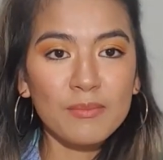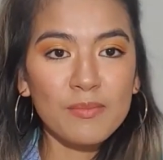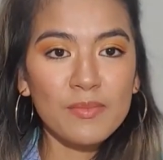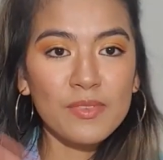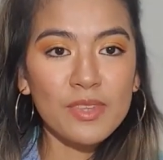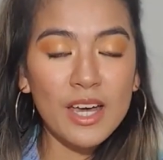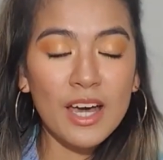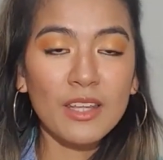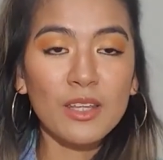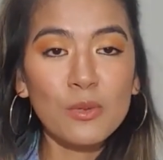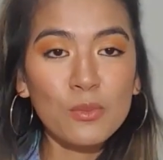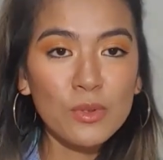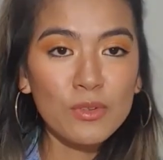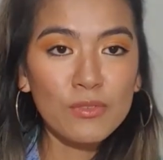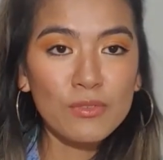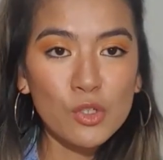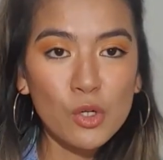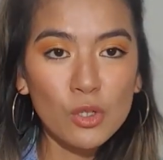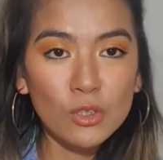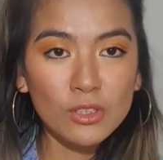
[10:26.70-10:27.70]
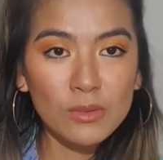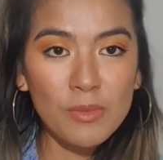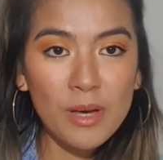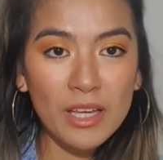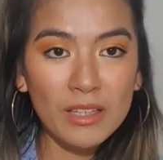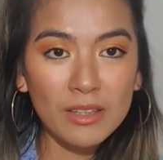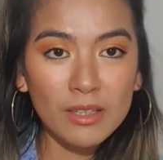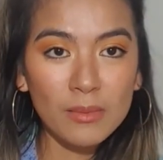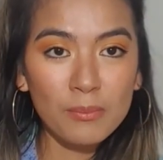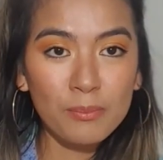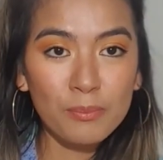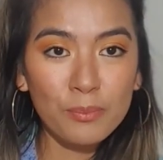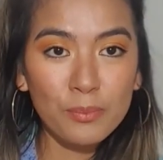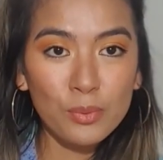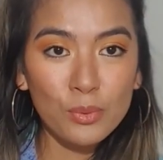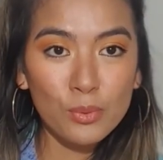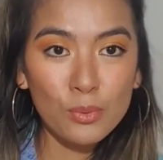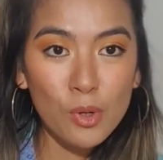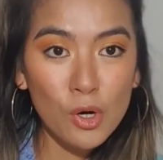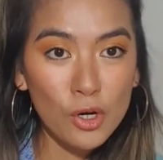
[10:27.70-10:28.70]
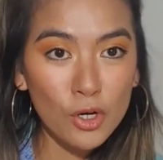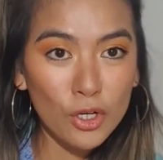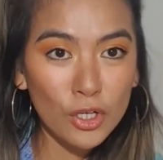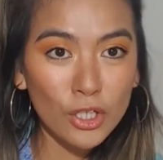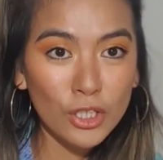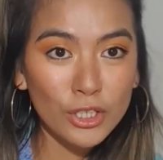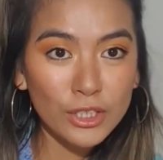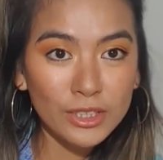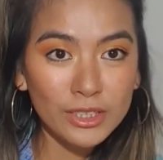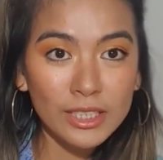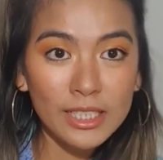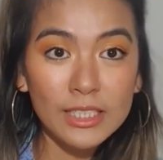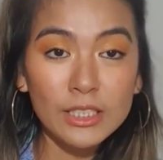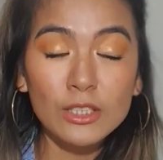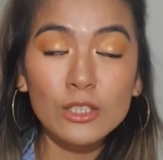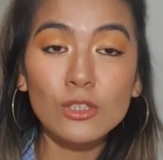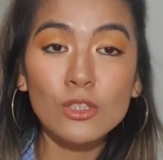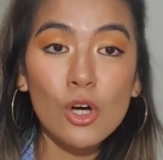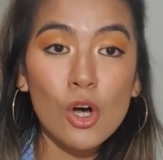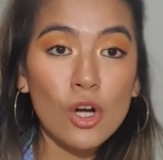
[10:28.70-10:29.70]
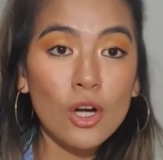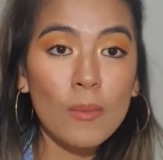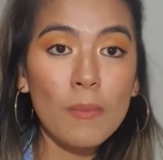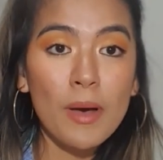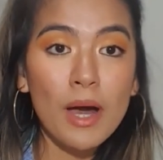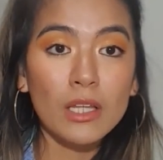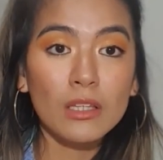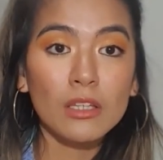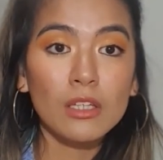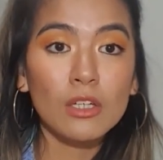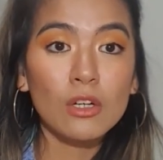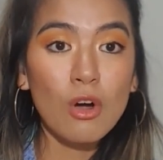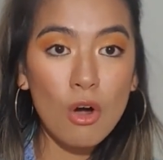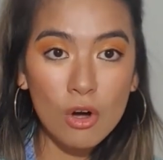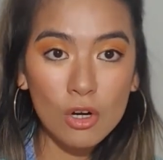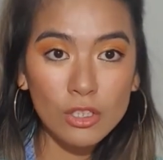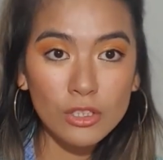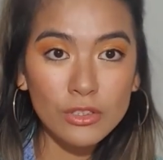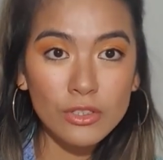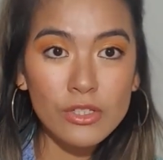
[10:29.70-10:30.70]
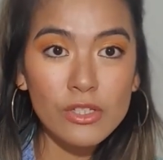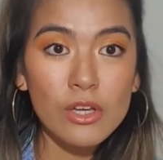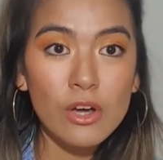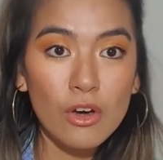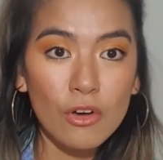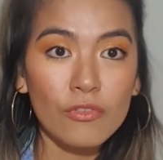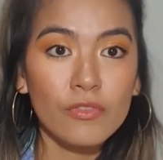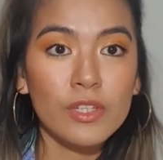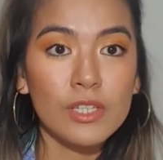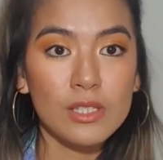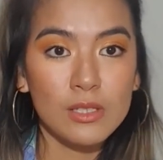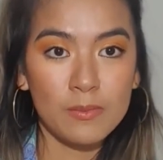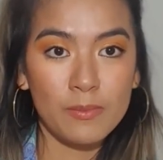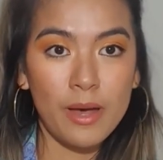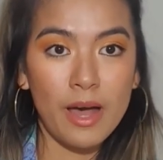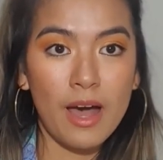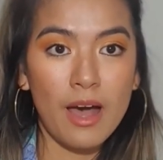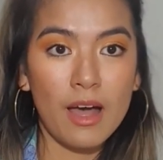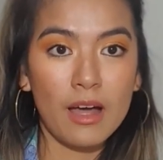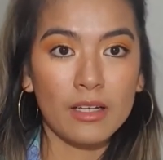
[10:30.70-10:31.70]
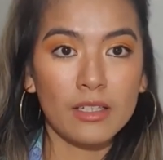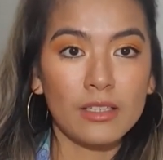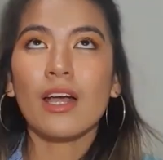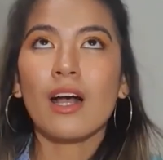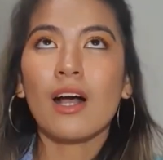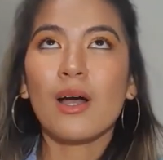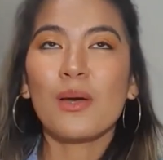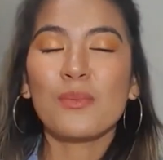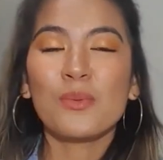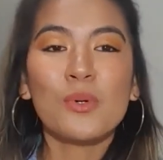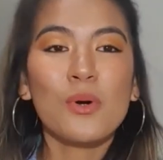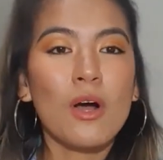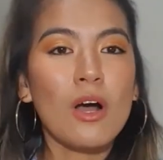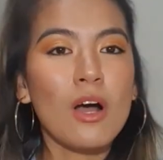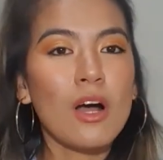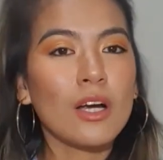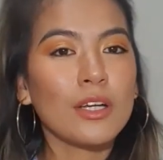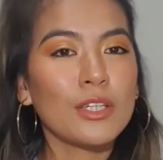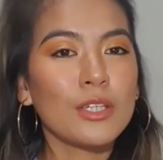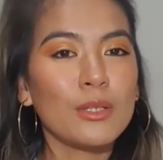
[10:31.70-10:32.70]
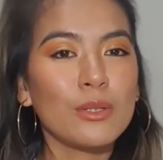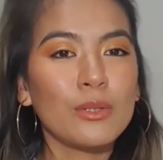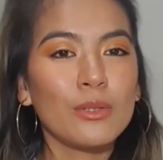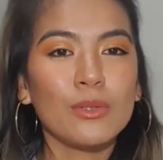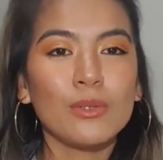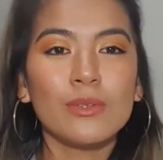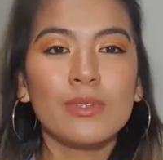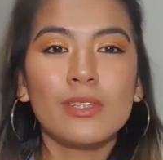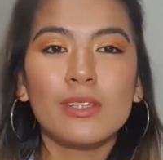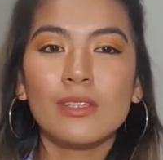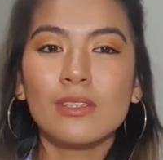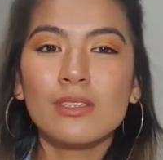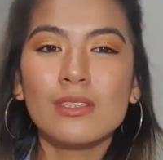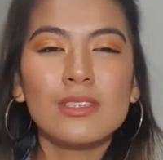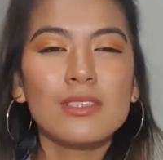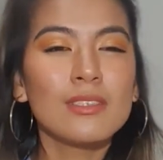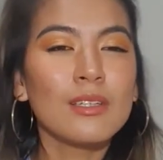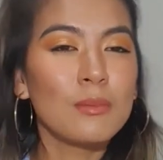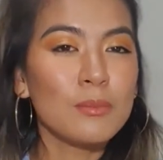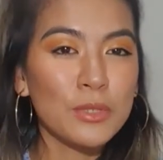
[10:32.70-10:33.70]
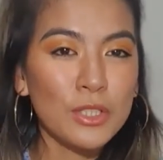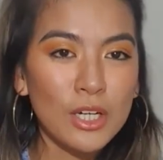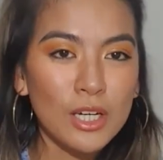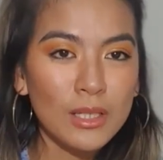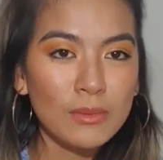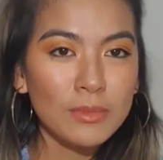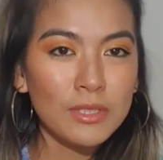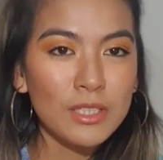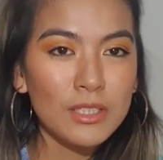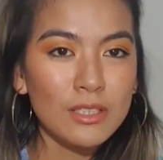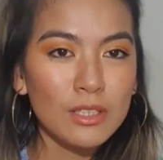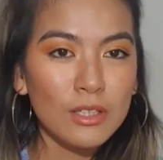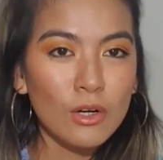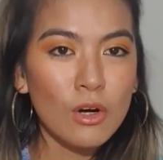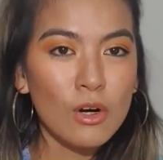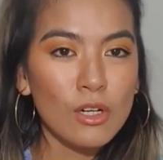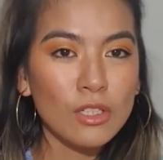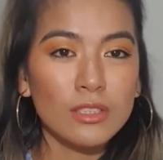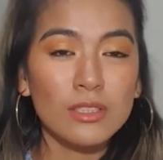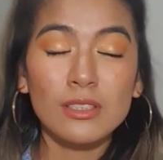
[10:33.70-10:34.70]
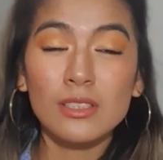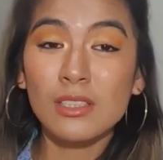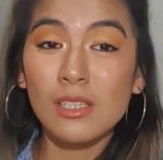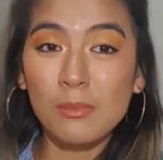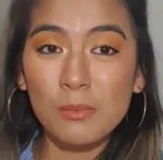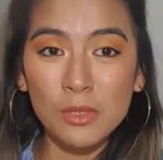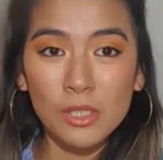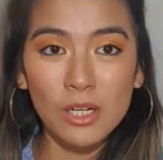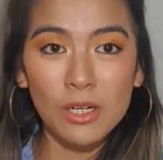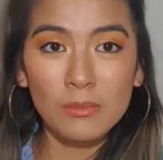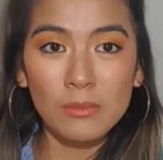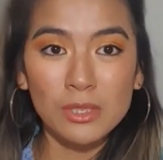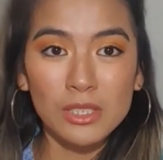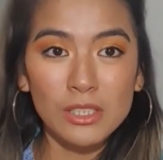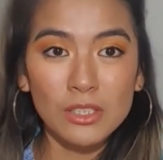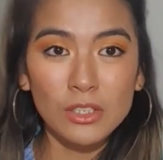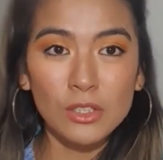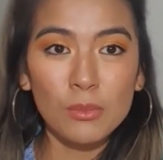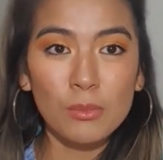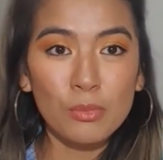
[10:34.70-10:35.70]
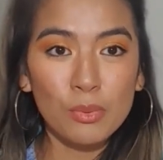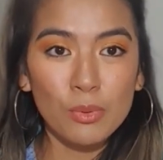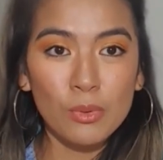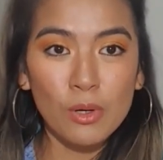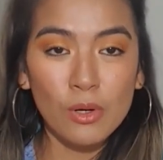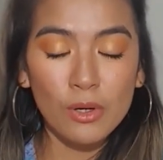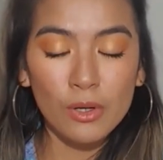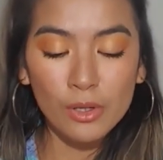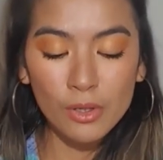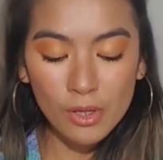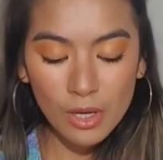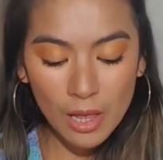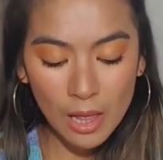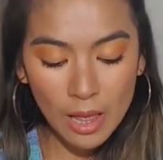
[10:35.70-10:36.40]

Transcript: now that we've talked about the pros, let's talk about the cons of this bag. I will argue sometimes it's a con, sometimes it's a pro,